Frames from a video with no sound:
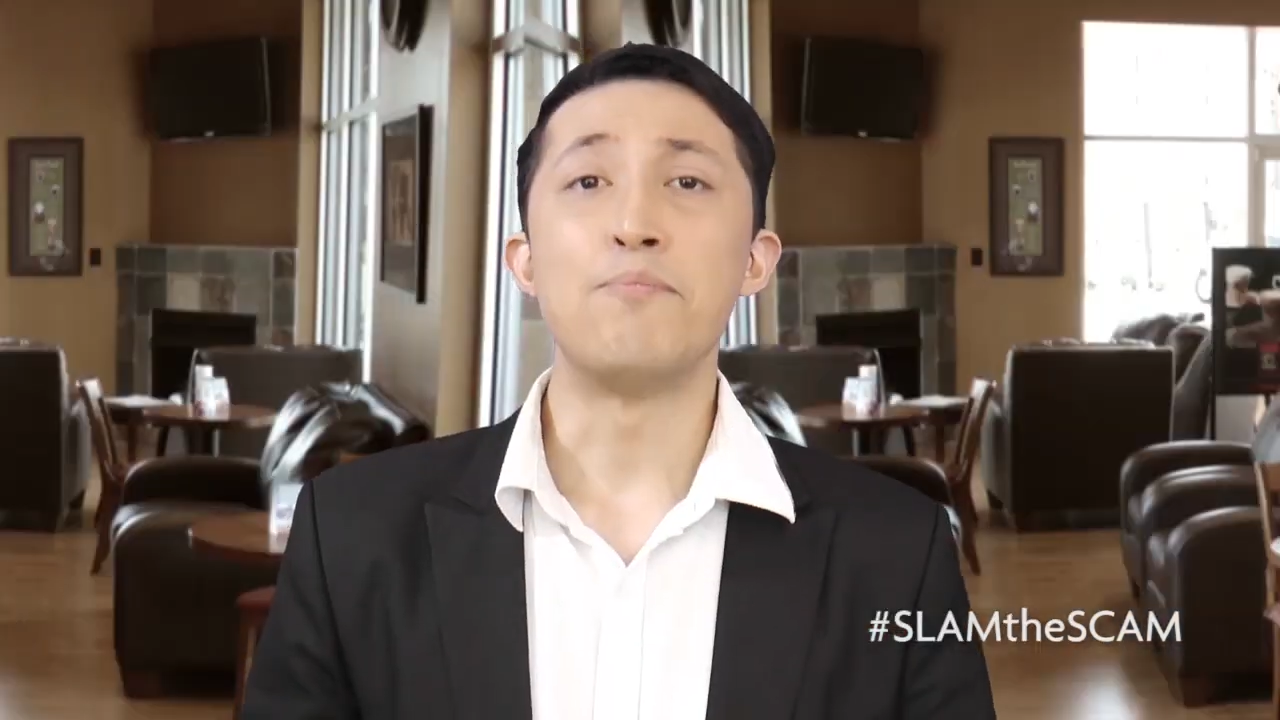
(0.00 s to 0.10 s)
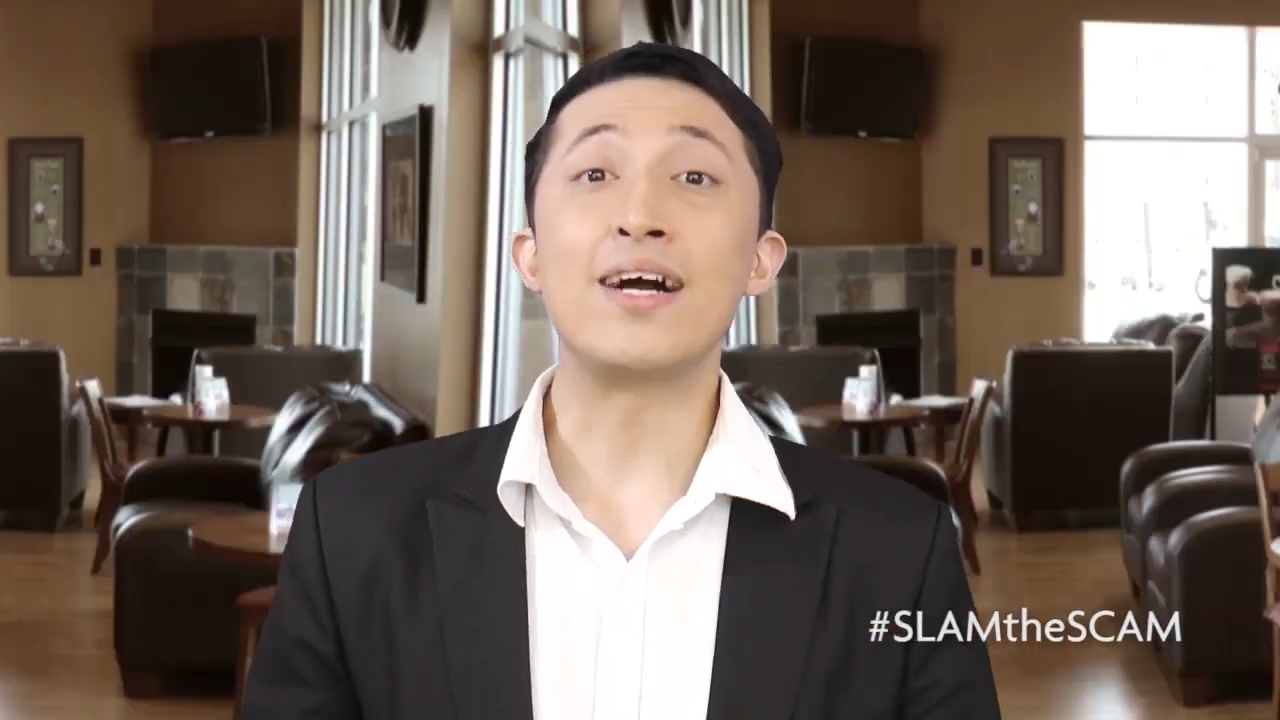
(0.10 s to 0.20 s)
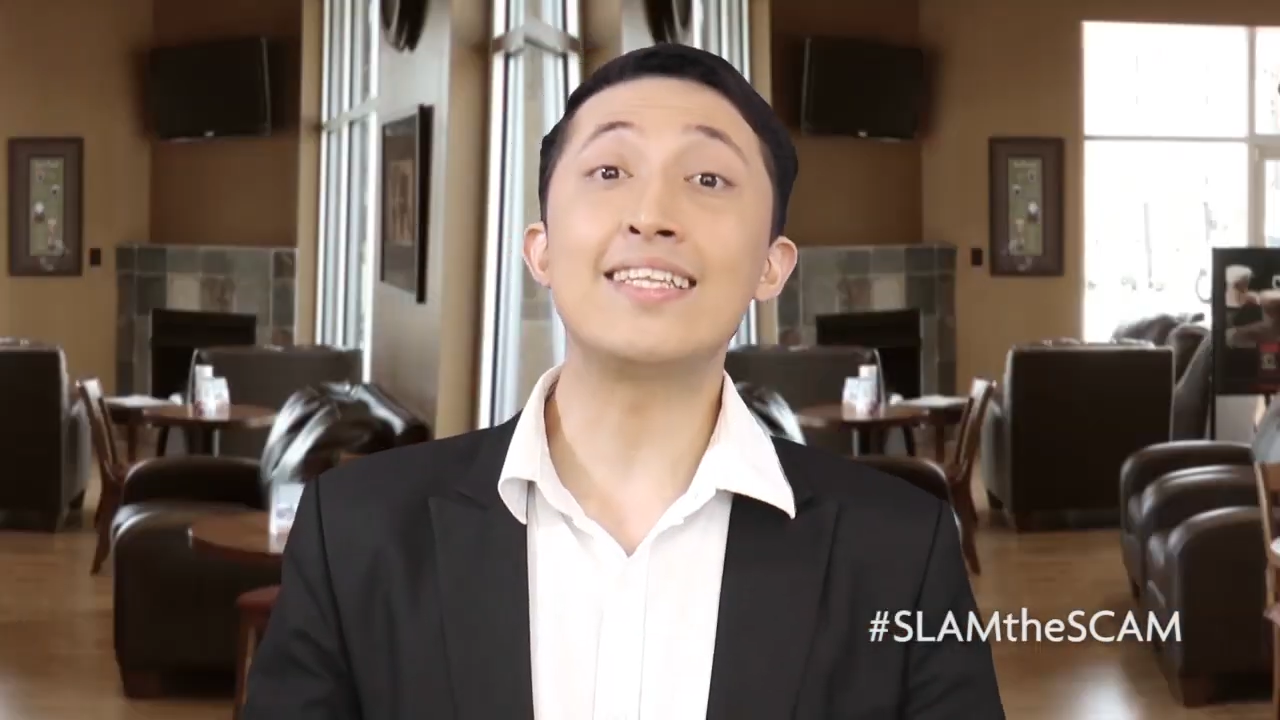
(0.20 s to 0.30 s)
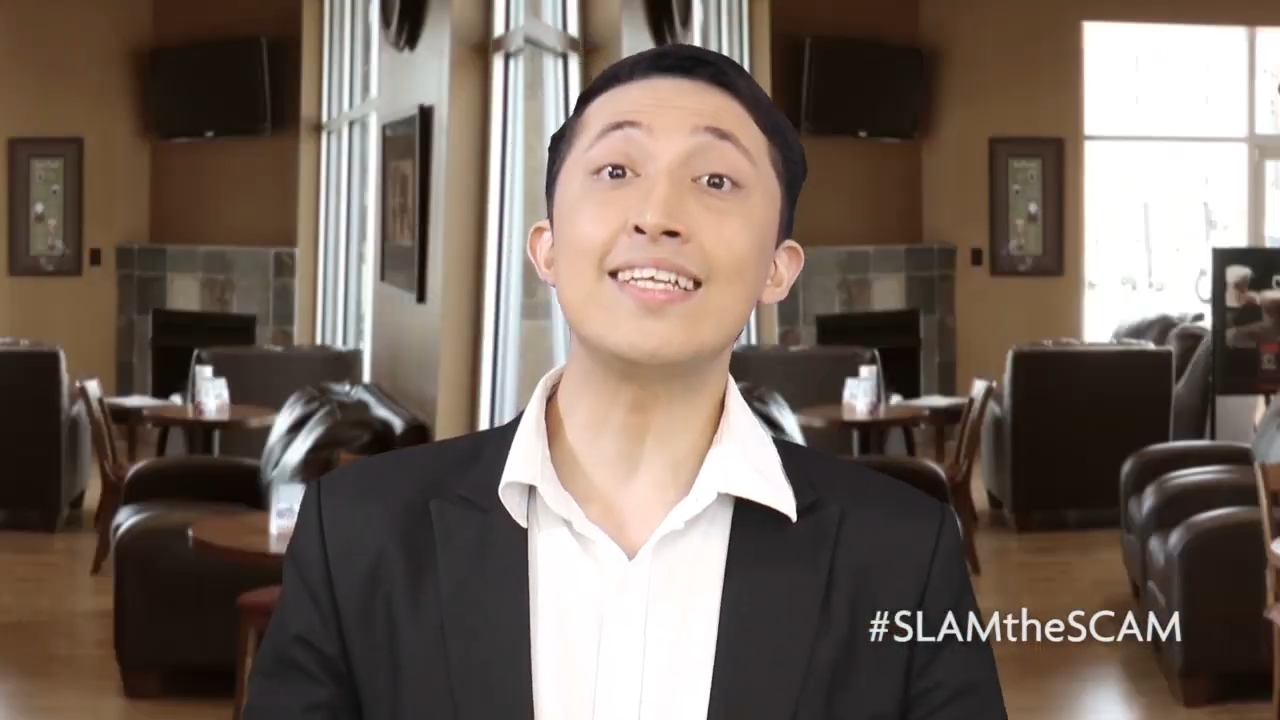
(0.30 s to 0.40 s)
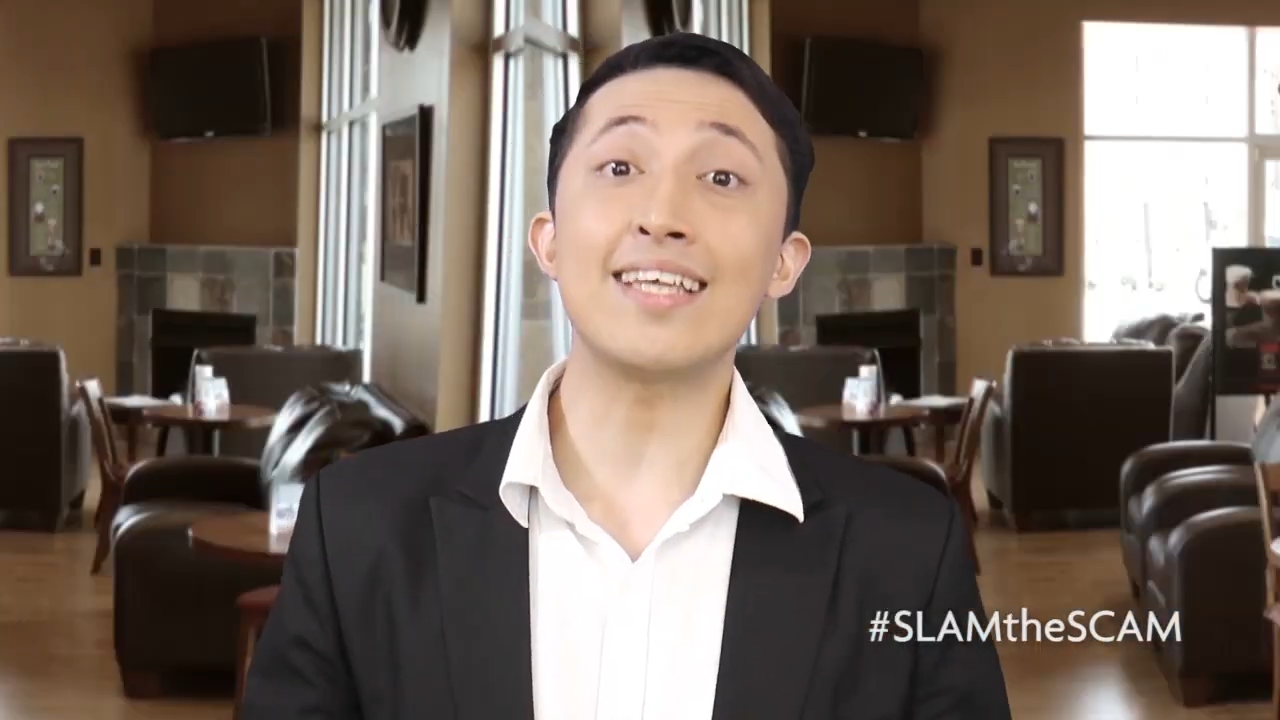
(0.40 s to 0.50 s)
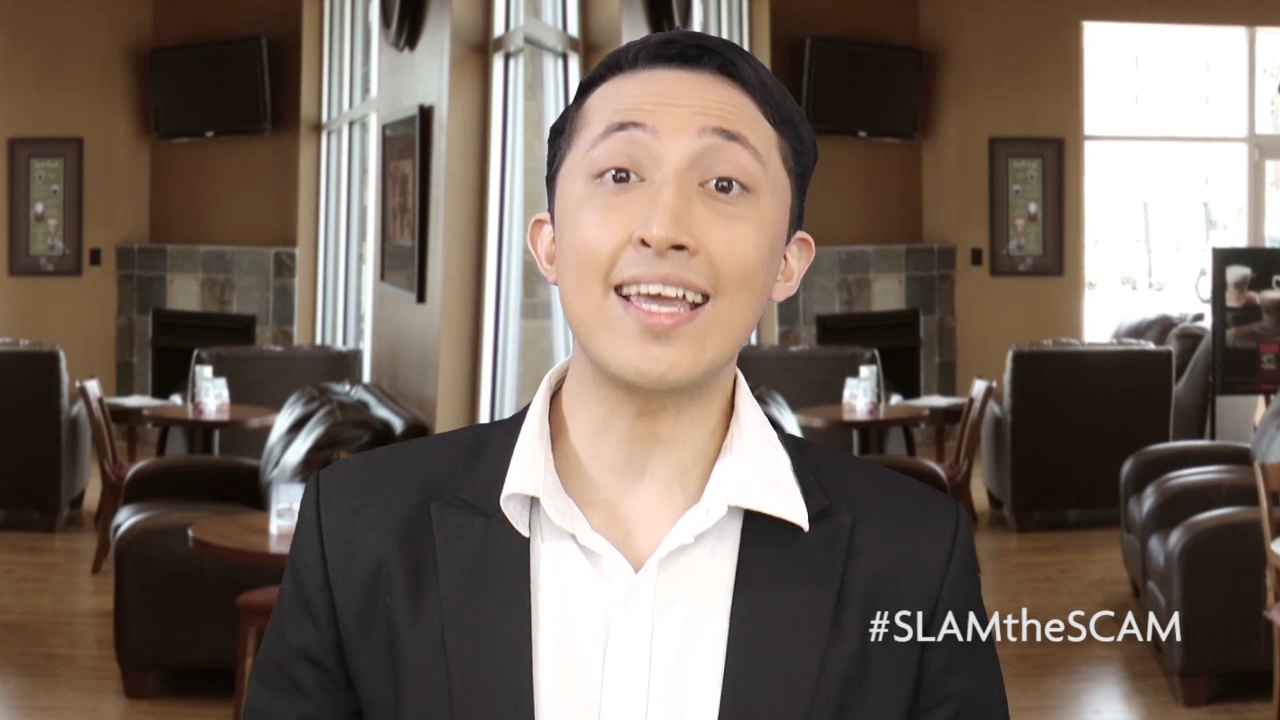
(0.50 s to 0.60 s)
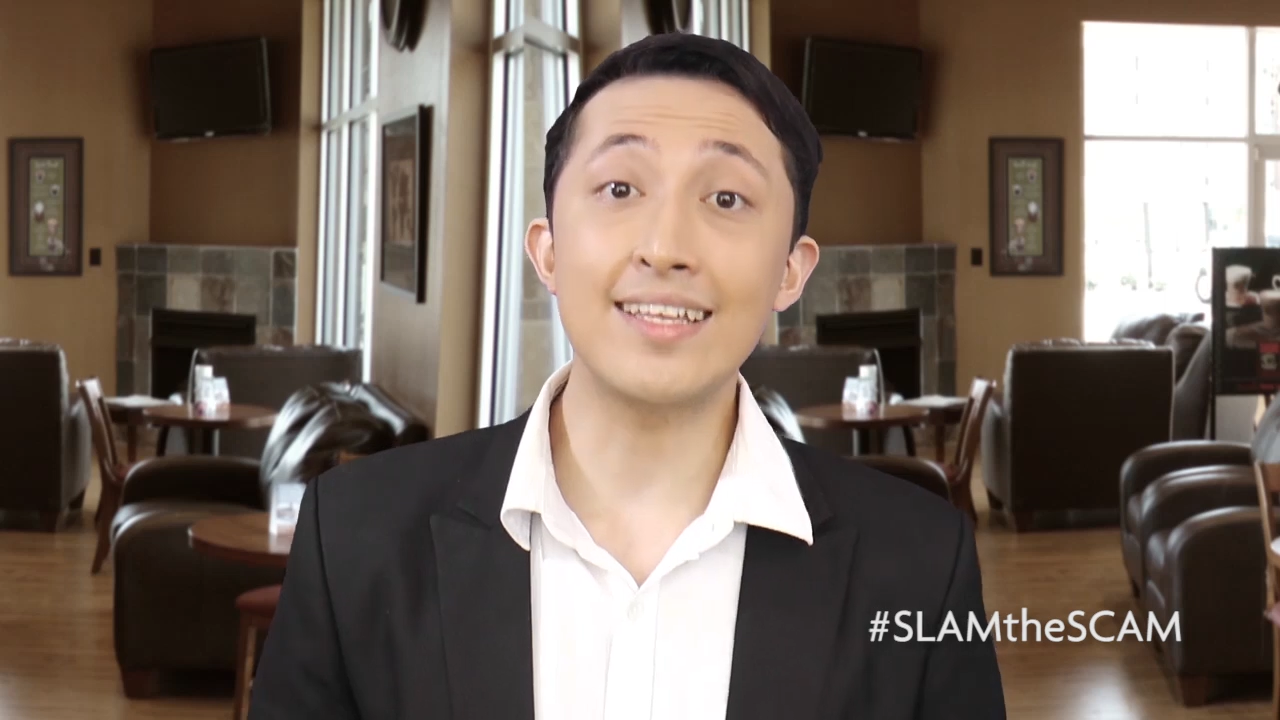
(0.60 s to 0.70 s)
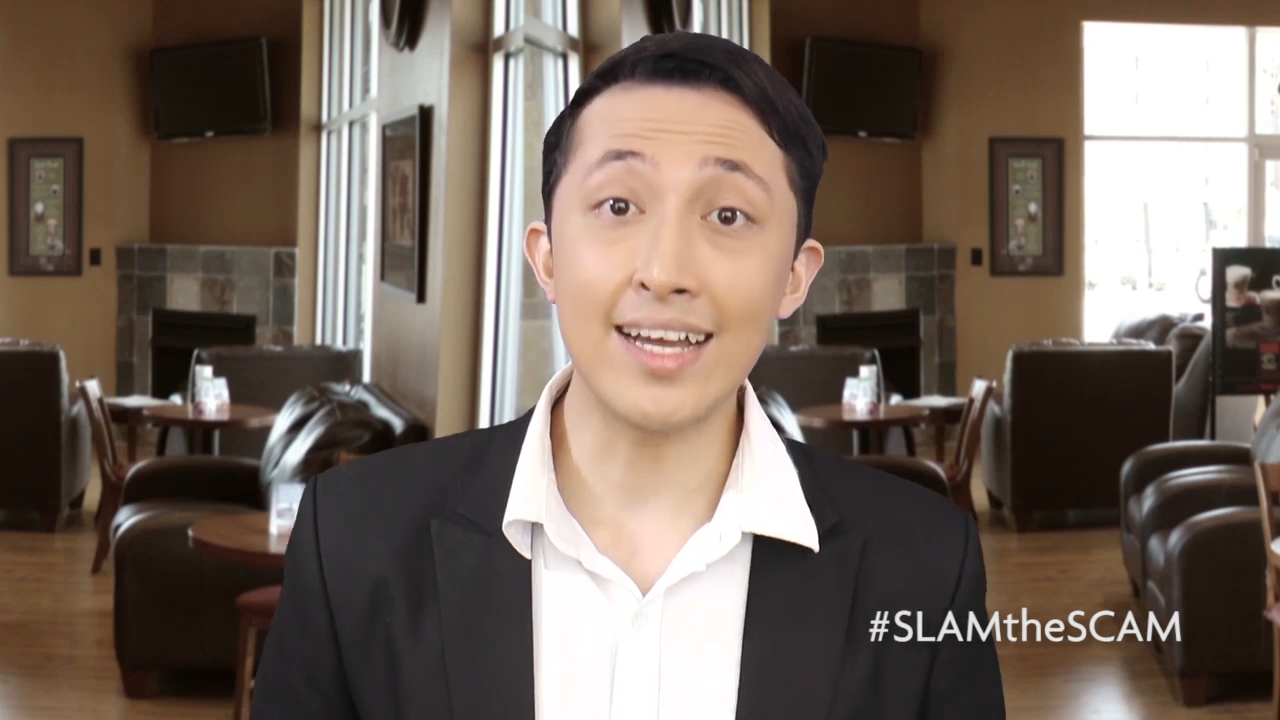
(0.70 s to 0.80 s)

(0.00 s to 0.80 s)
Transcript: Mag-decide